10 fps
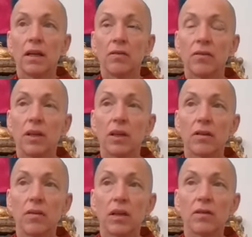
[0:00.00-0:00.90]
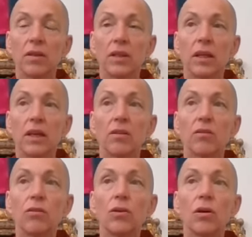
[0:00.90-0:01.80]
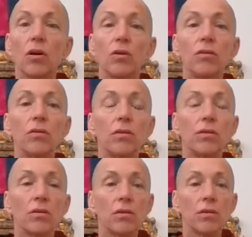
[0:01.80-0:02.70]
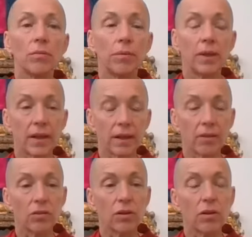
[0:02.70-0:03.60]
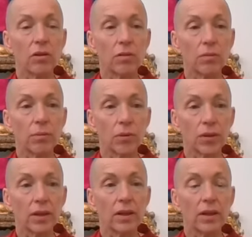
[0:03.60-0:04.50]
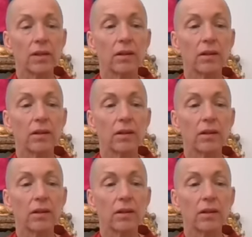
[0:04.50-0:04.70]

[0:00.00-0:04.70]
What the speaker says: feeling of love and care through your own being, through your own body